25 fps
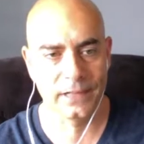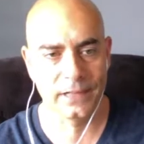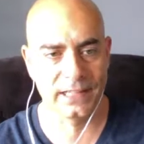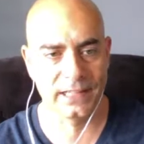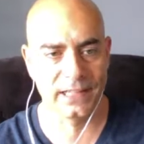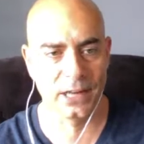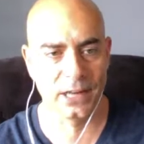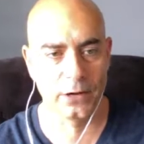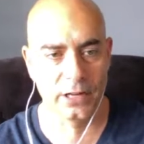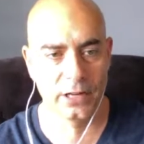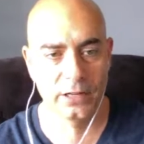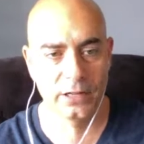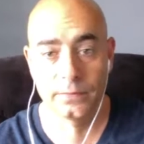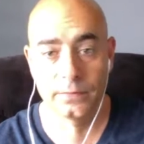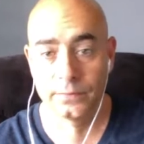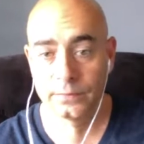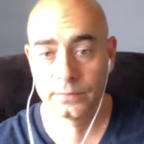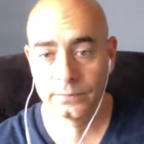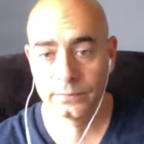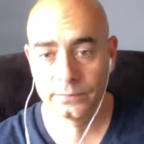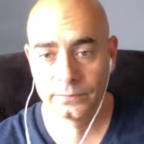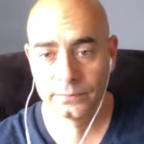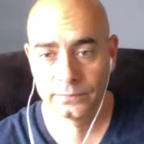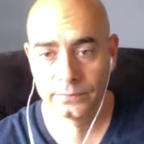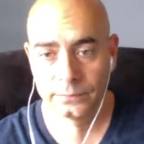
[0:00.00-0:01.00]
I doubt it,
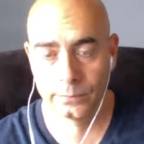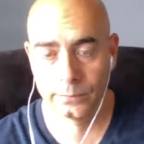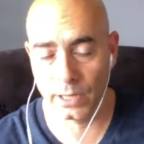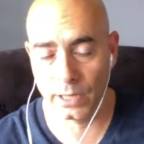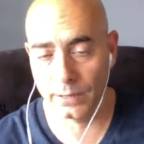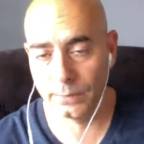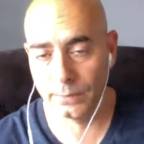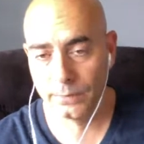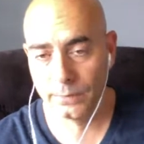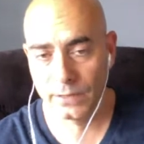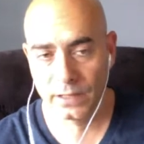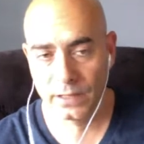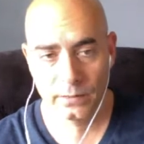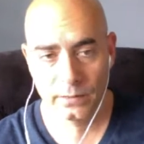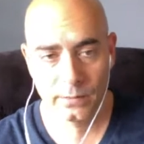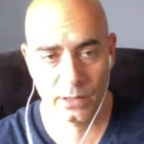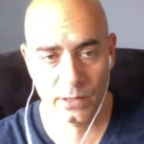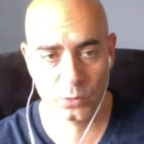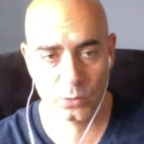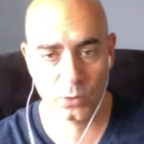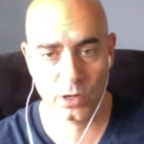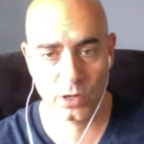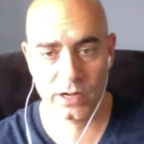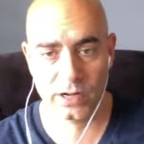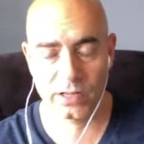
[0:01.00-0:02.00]
but
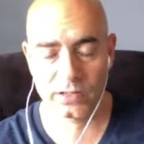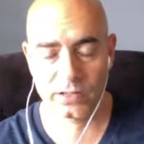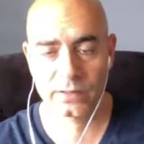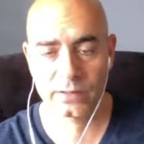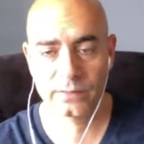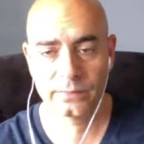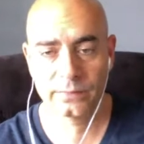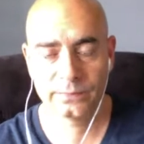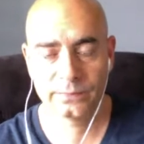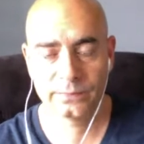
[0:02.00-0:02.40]
it is what it is.